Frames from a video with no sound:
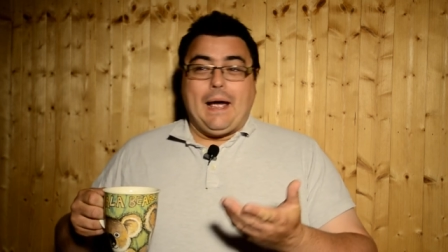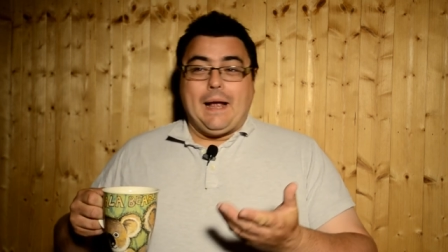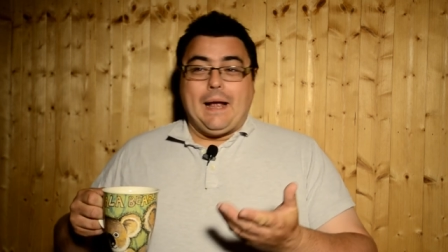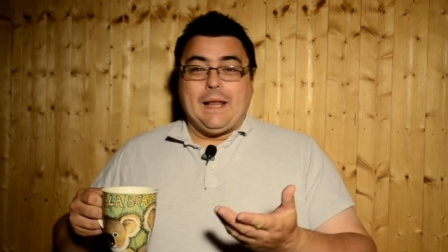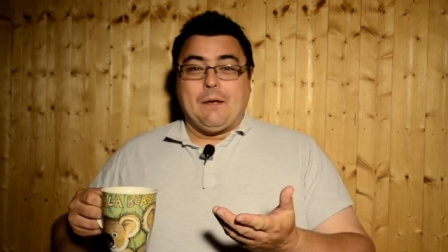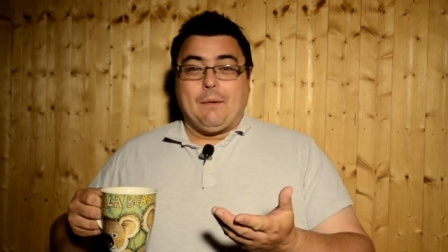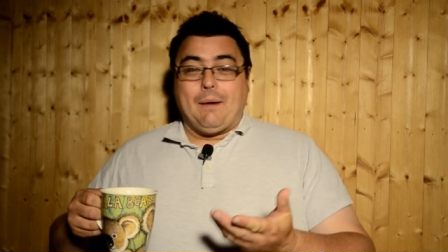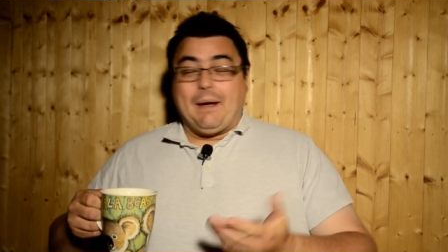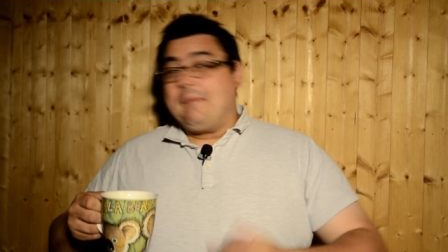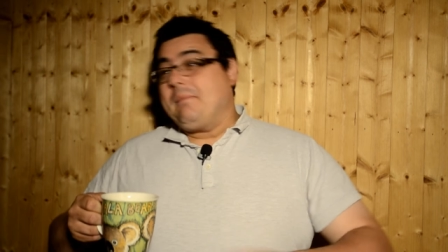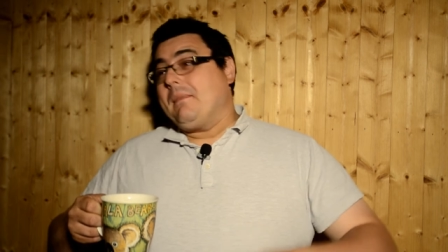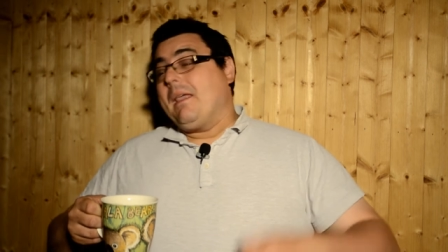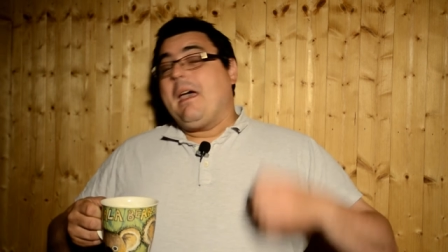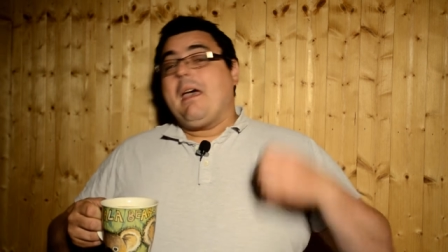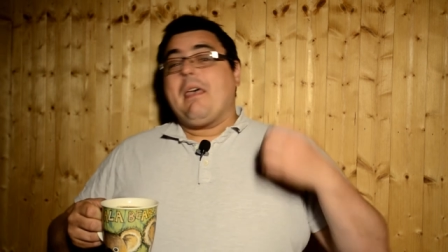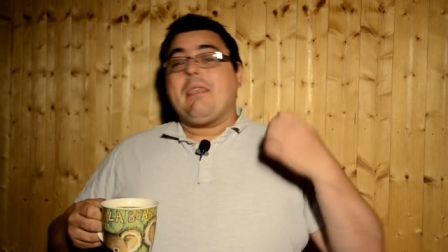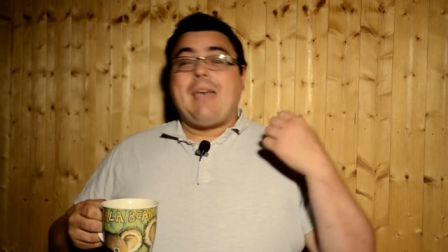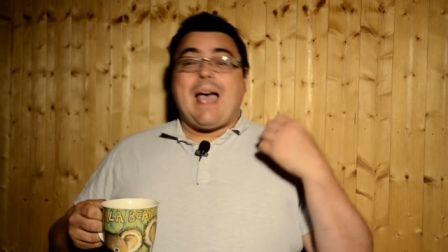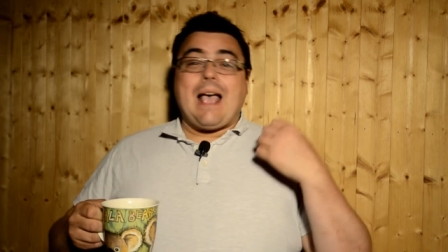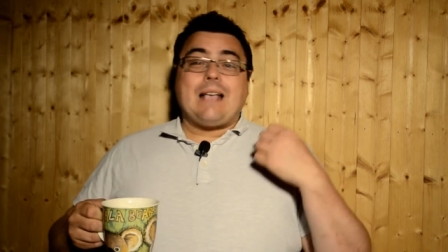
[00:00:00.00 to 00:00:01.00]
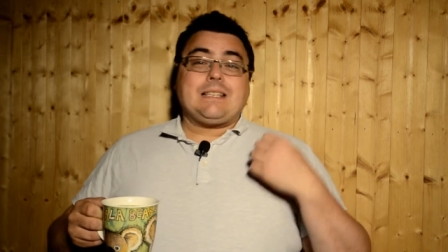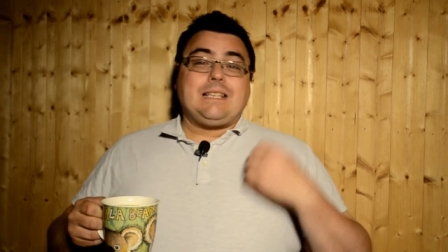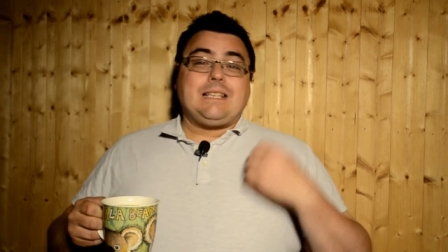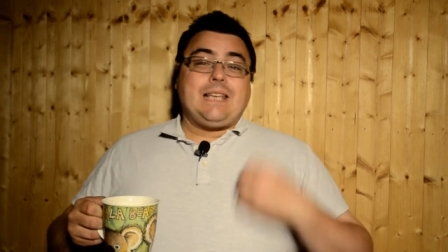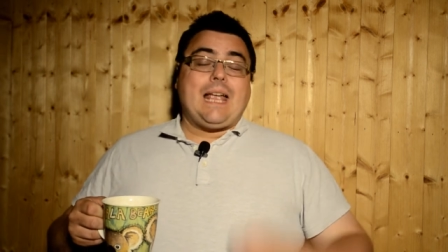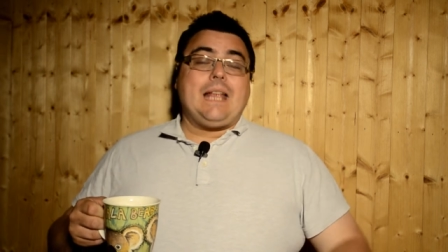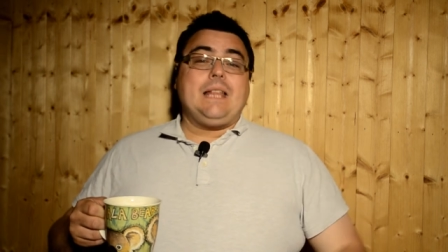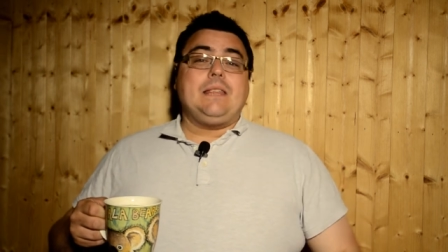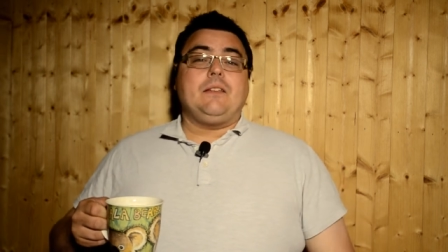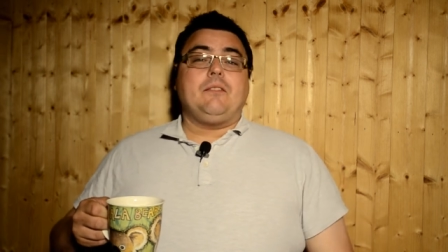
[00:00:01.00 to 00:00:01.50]
Anyway, that's
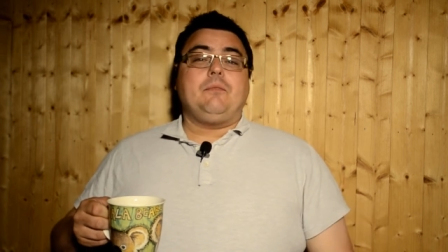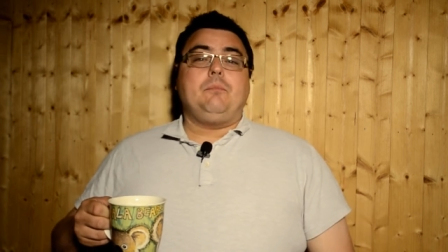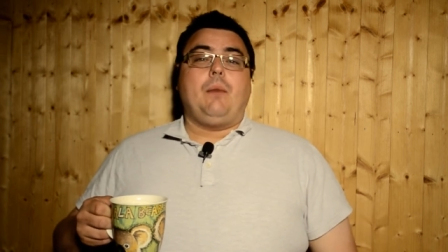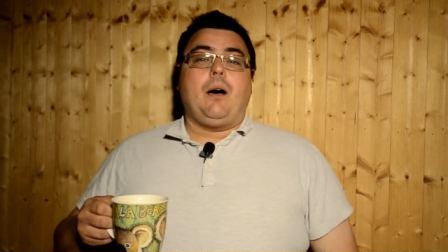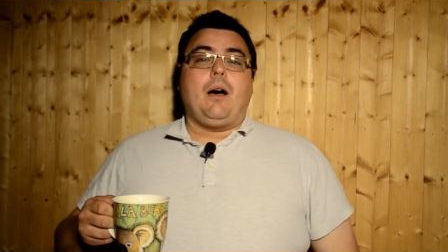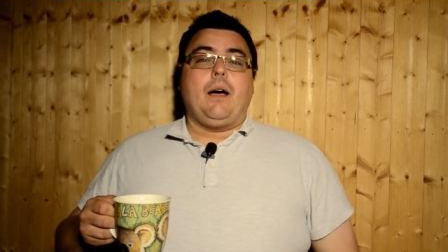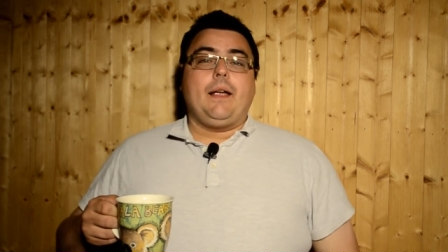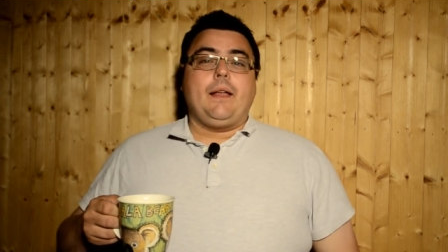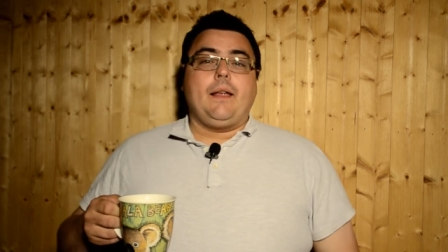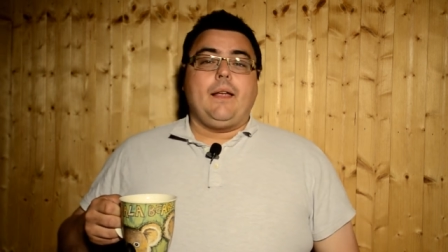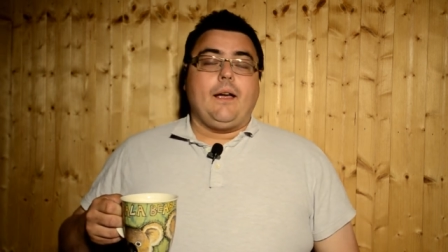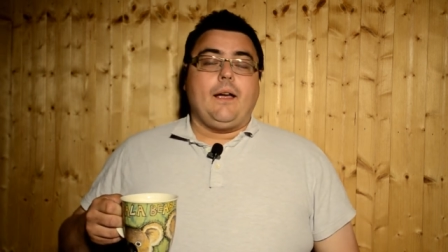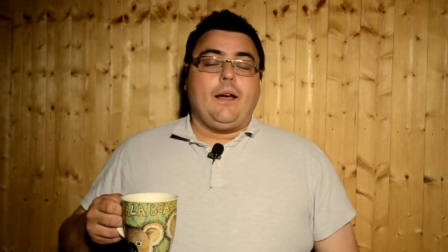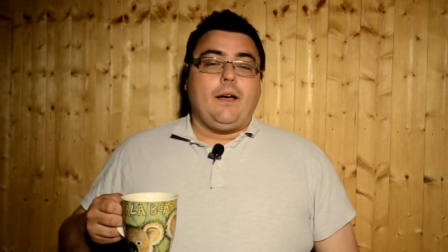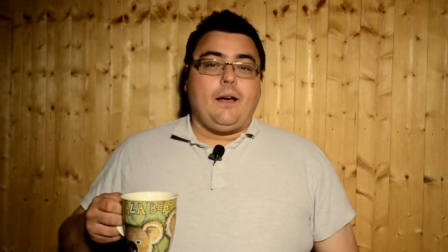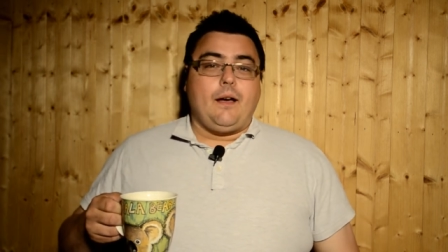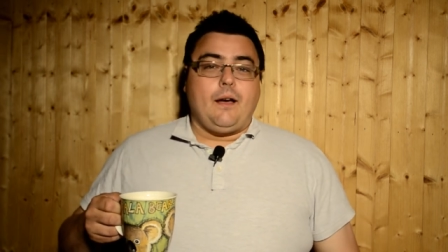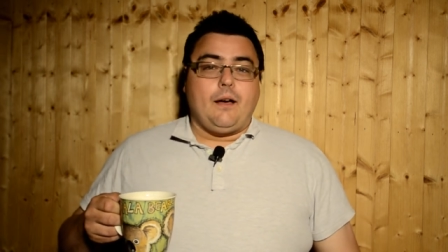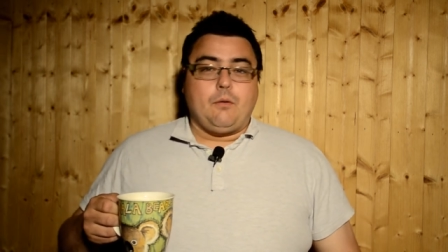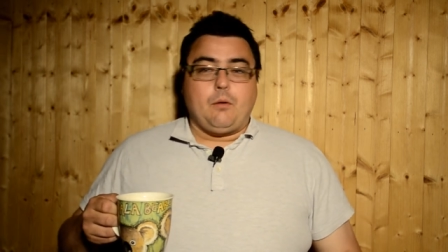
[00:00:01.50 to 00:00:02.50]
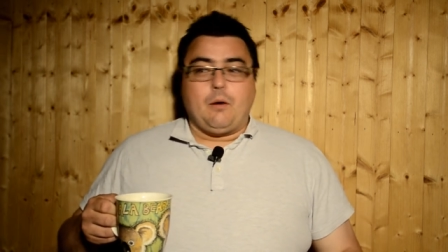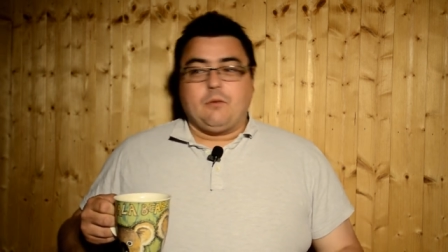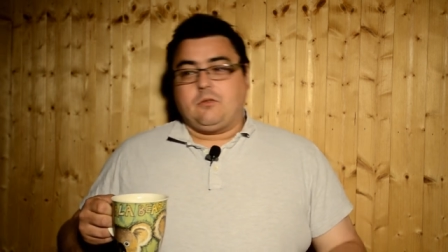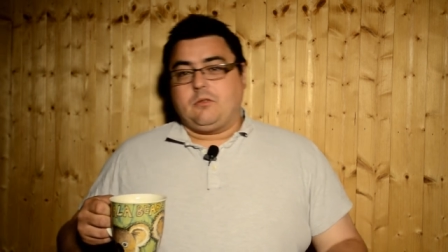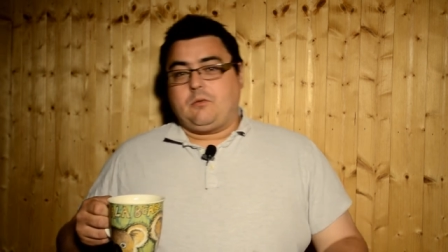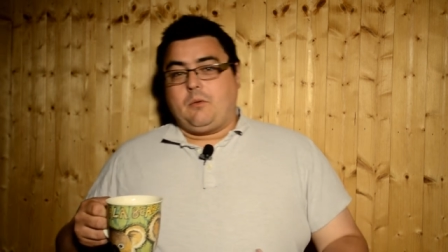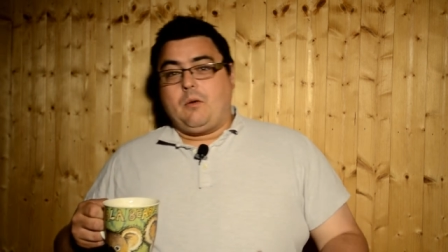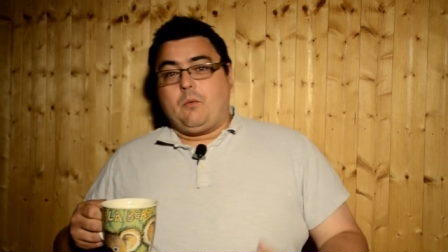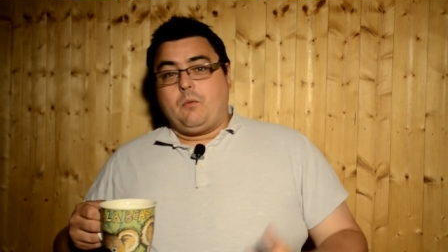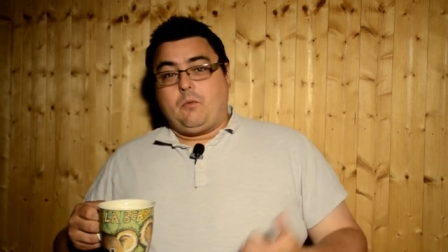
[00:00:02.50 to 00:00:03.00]
the end of my uh, what I was
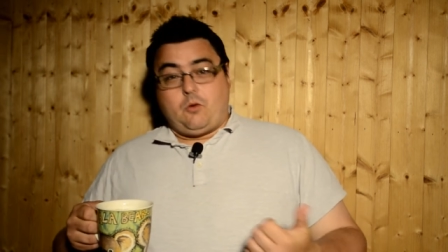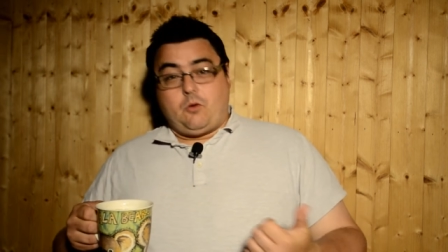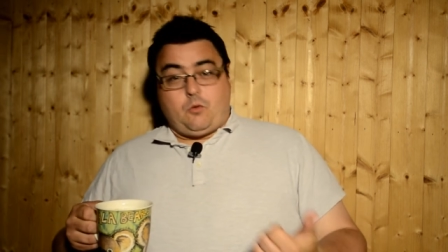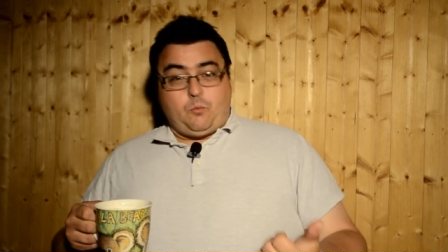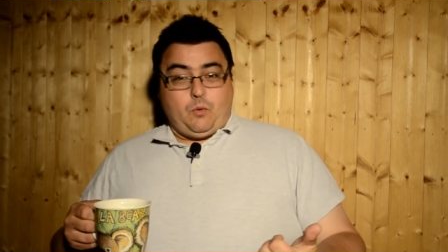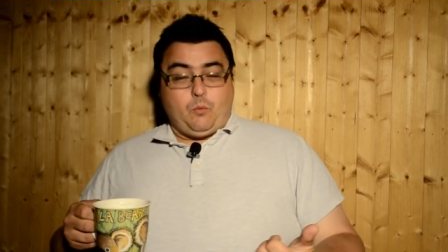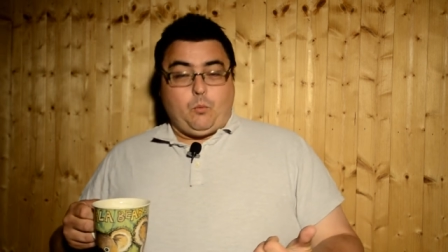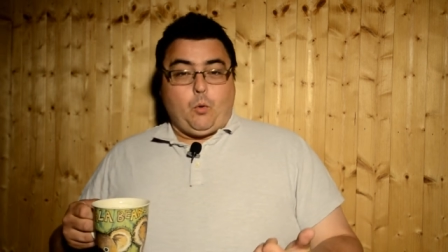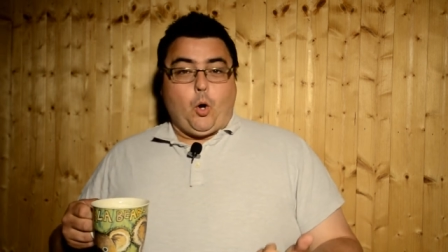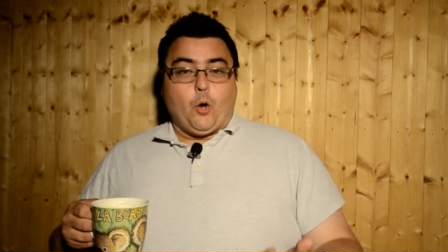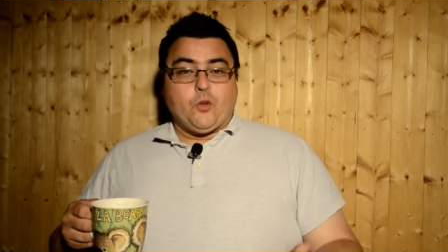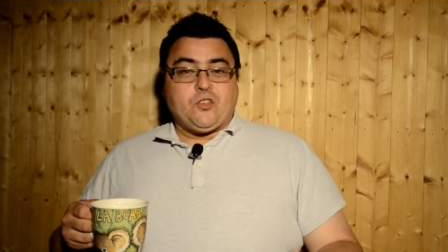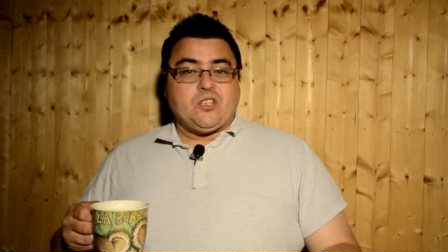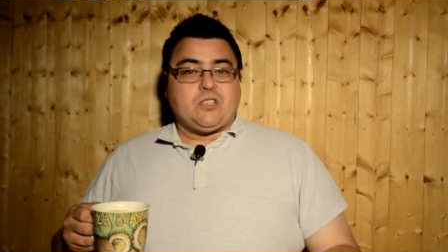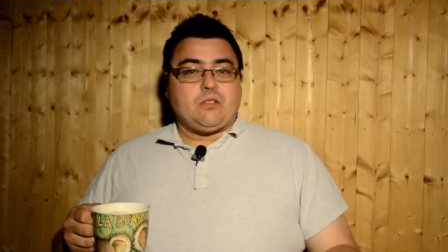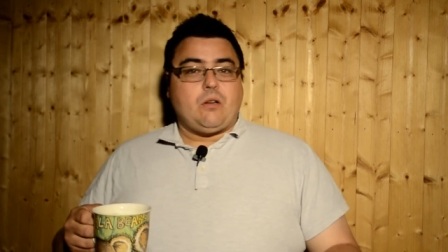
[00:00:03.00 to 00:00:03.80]
talking about with water.